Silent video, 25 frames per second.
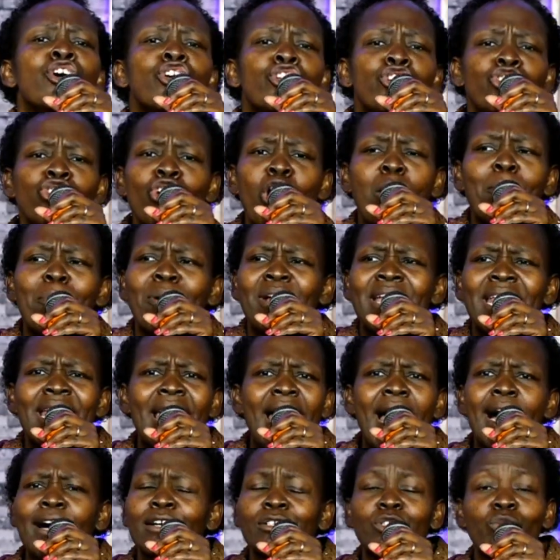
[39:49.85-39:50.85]
nobody
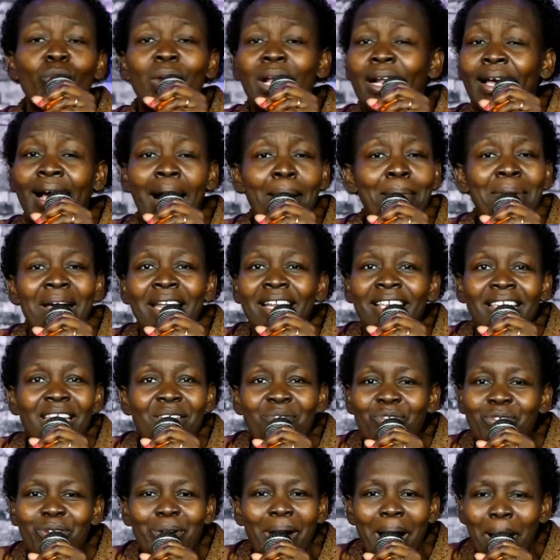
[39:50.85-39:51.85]
else will come and
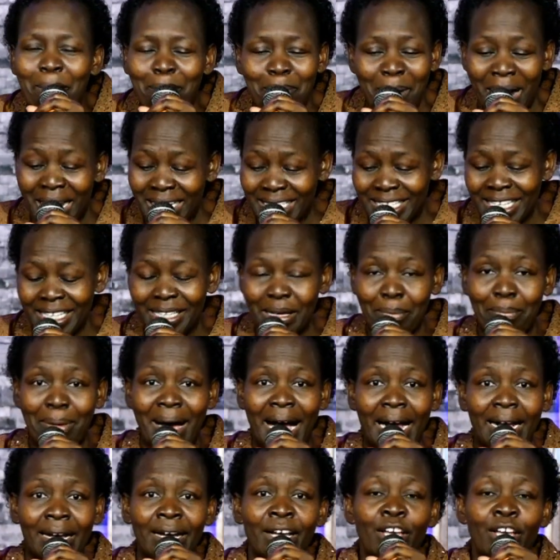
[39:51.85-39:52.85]
give you a pat in the back.